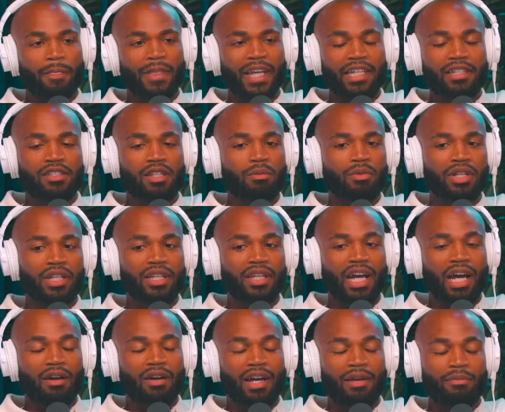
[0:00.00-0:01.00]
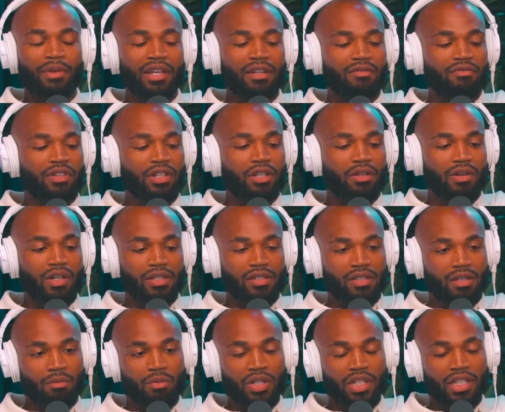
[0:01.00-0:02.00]
like somebody, I, I made a video on
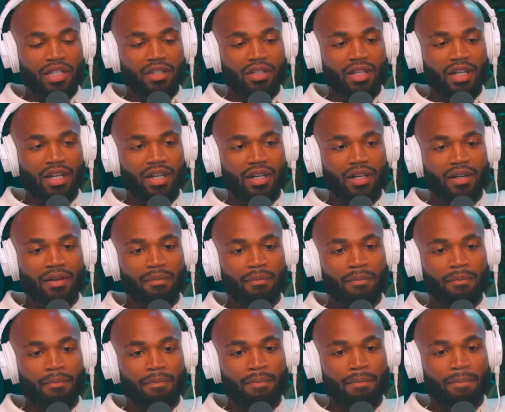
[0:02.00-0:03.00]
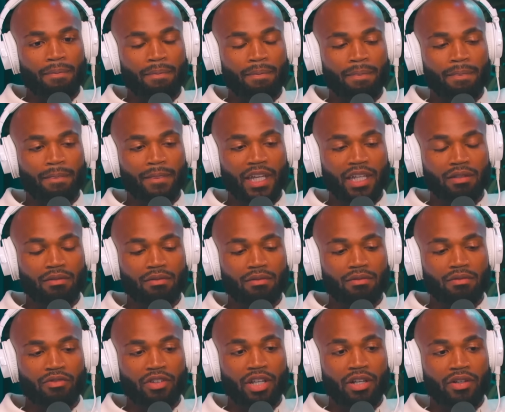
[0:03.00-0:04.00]
somebody, um, like
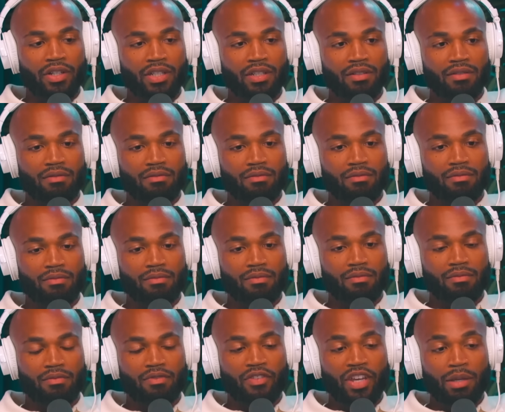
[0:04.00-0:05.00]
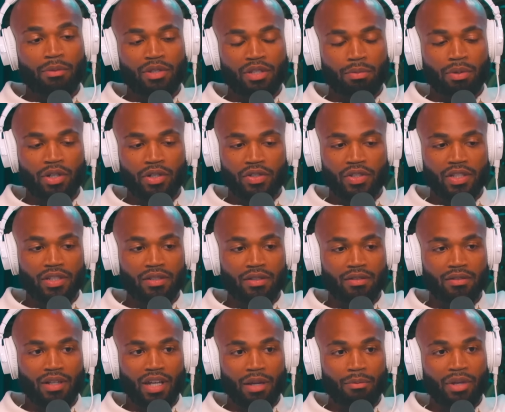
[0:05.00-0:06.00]
very famous person,
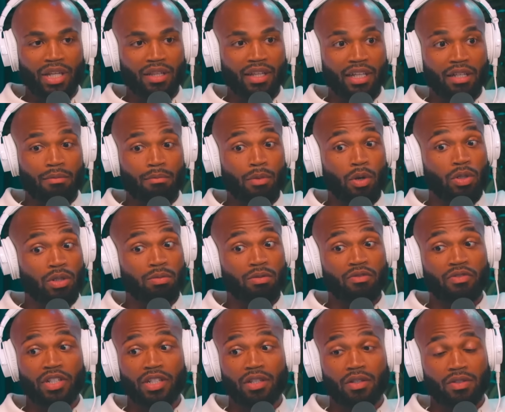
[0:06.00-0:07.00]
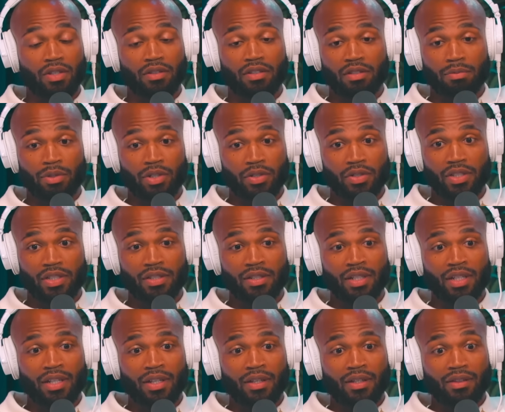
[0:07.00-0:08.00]
I made like multiple videos on this person,
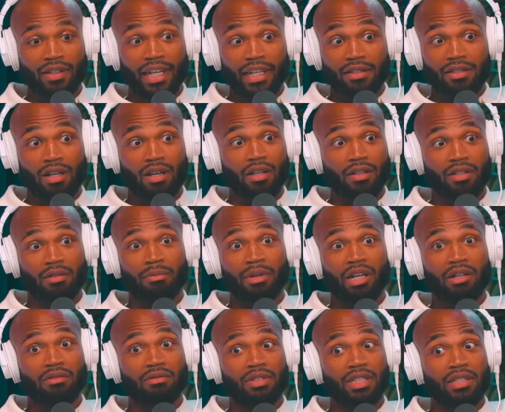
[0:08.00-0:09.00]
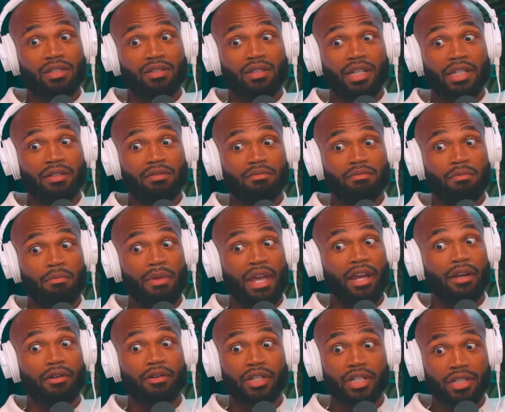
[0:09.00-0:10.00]
mm-hmm. like talking about his like
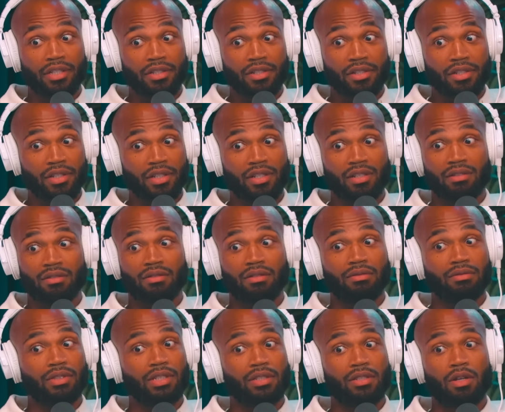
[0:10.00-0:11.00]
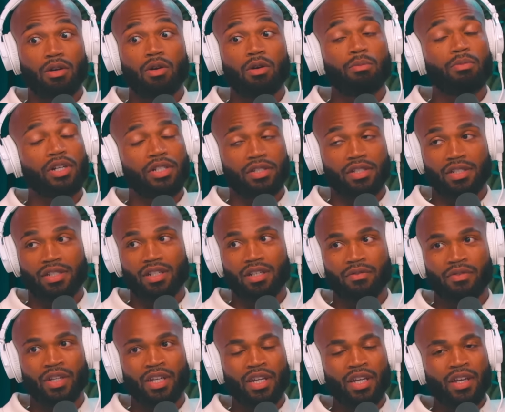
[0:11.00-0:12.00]
marriage and mm. just a whole bunch of
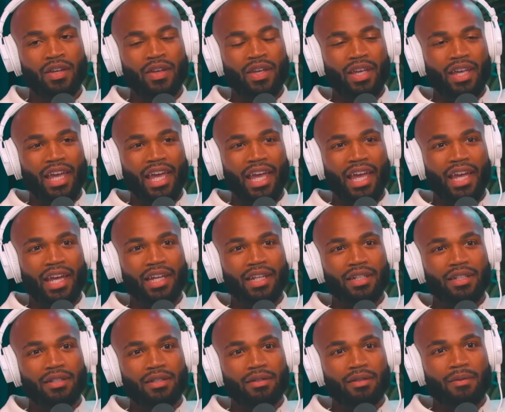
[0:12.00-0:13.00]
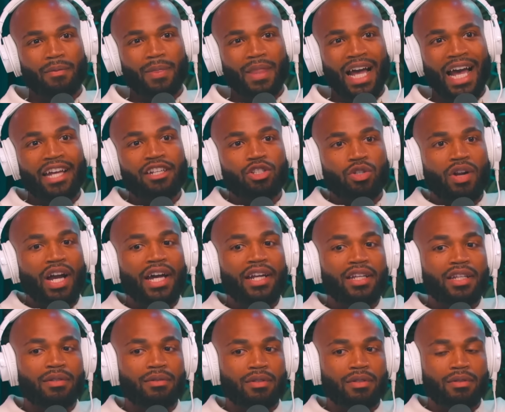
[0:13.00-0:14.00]
stuff. Mm-hmm. And I try
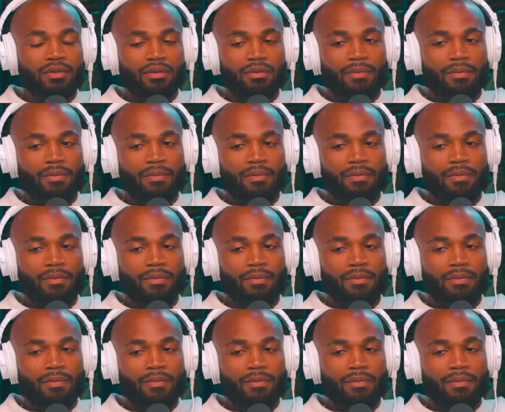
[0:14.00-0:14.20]
to